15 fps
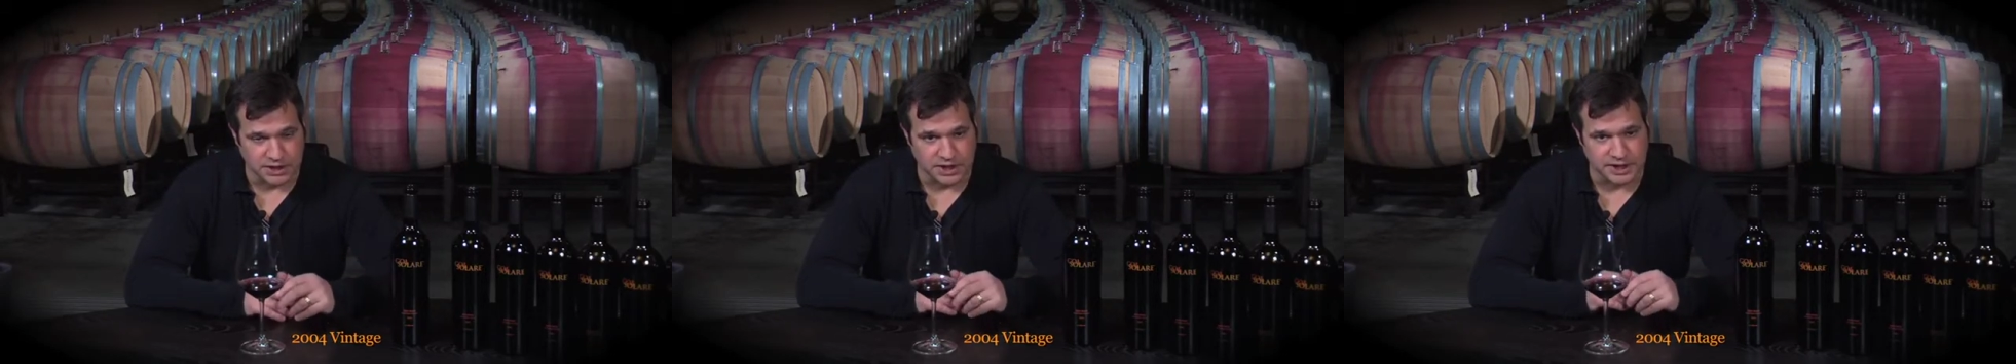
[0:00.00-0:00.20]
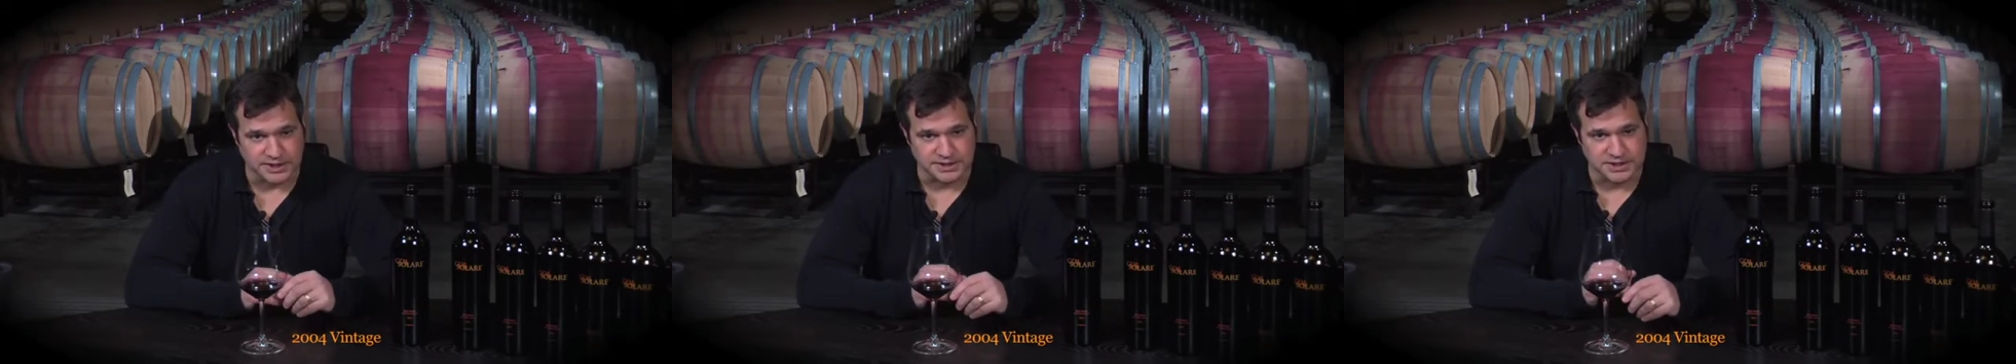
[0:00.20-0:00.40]

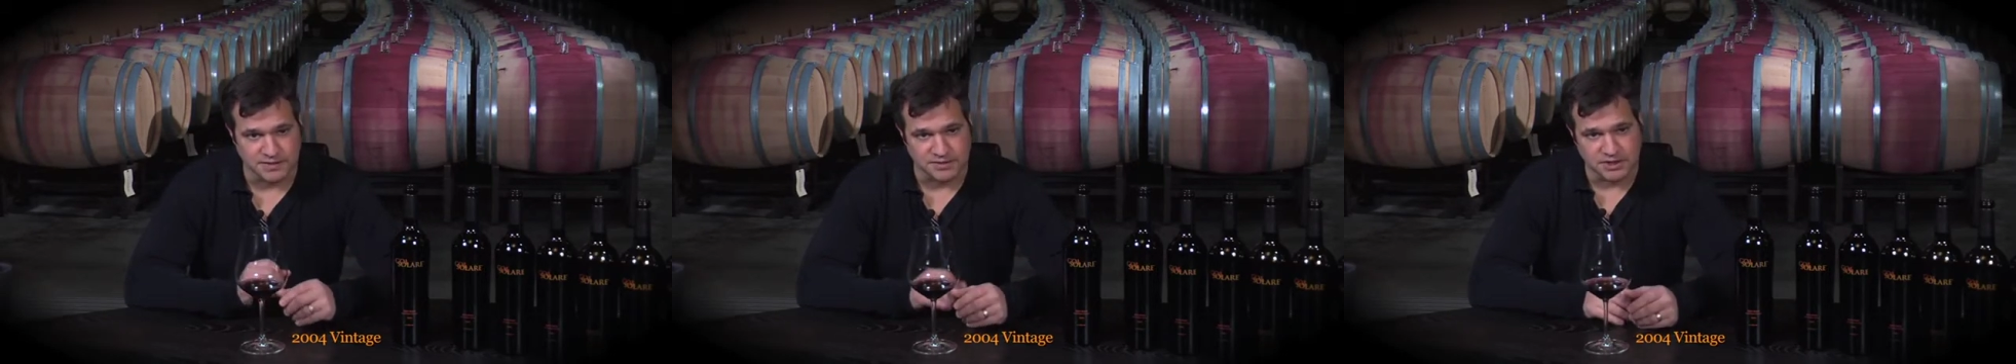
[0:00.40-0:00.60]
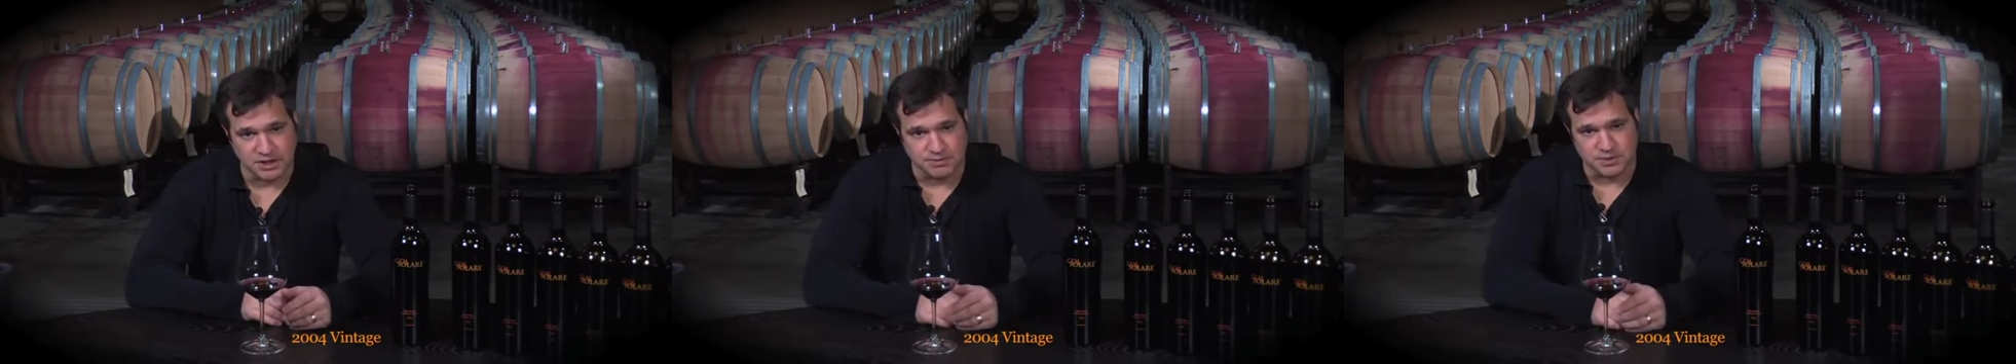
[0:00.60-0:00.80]

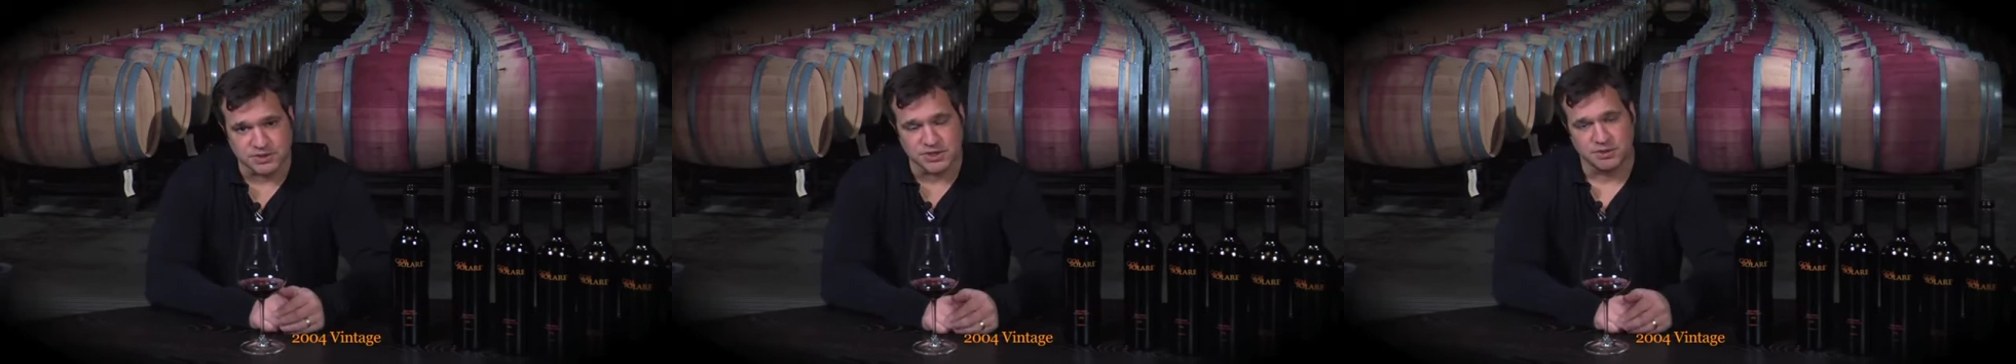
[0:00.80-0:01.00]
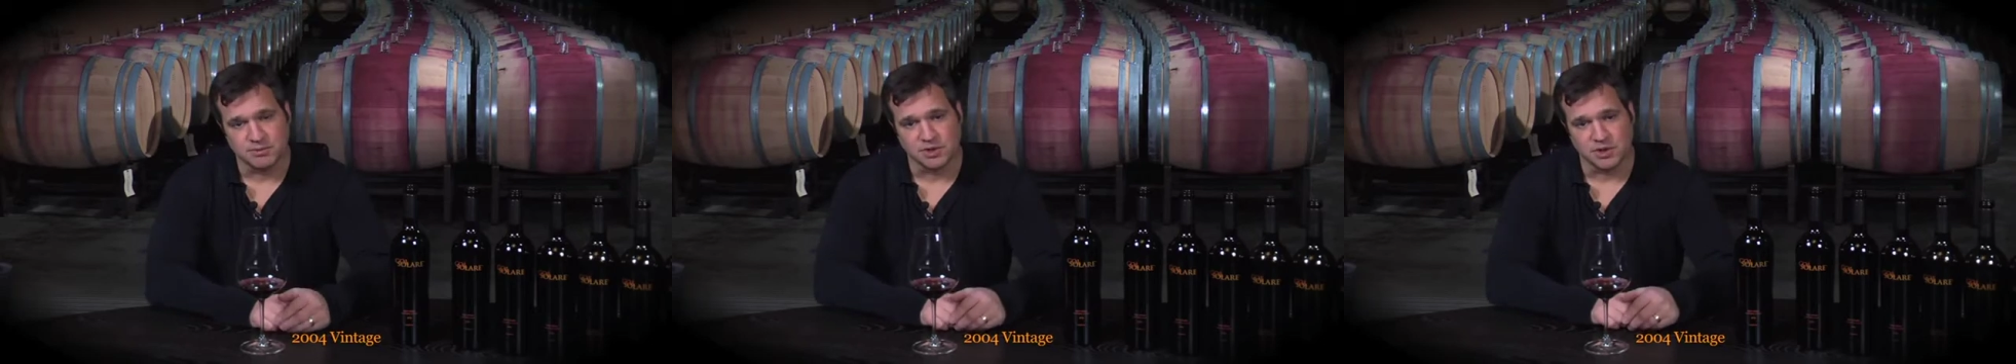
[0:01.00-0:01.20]
17%
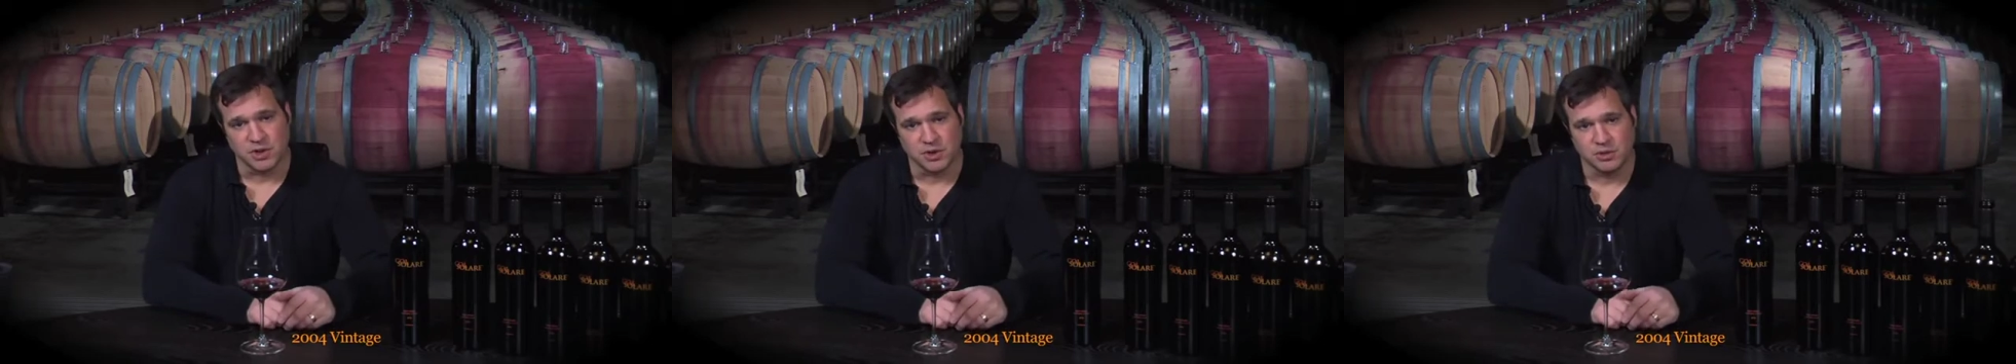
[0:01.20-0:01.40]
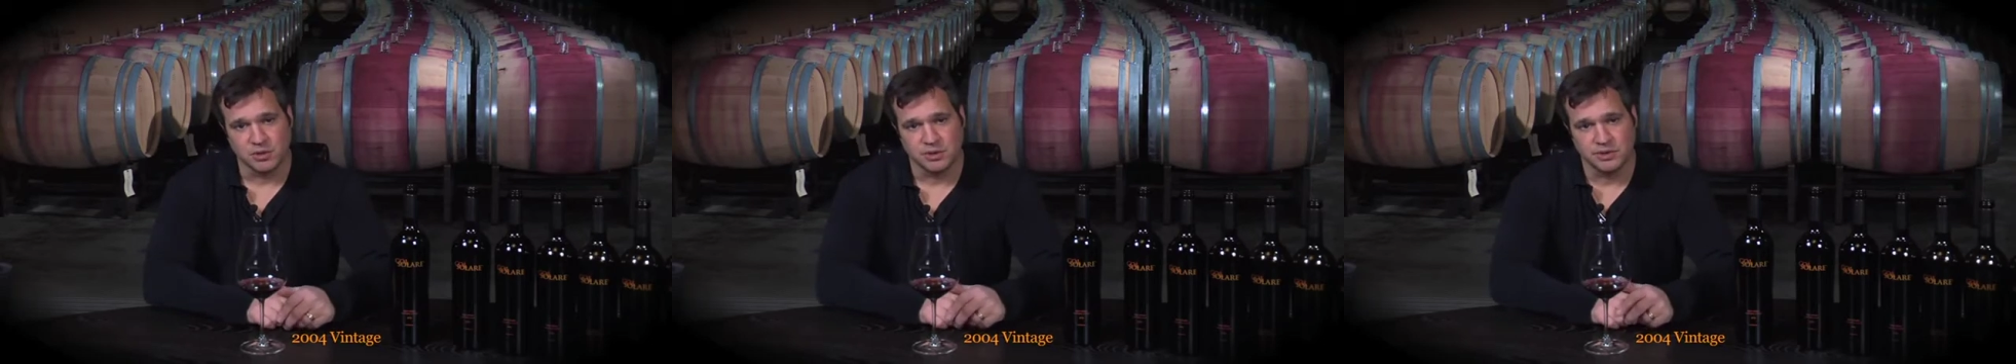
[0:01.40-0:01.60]

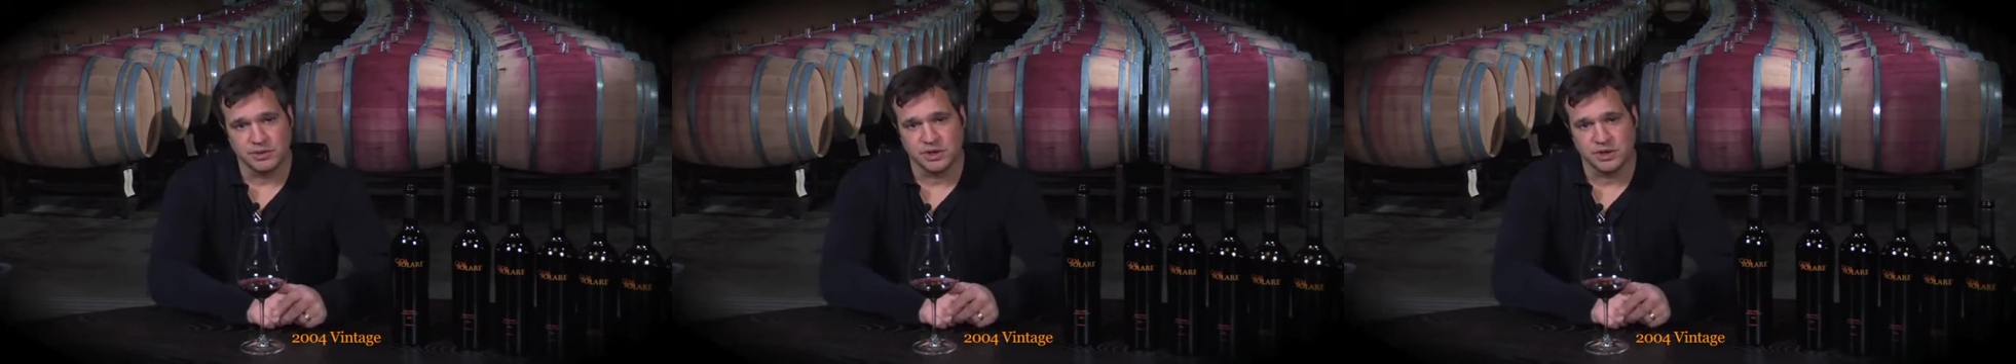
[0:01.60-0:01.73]
Merlot,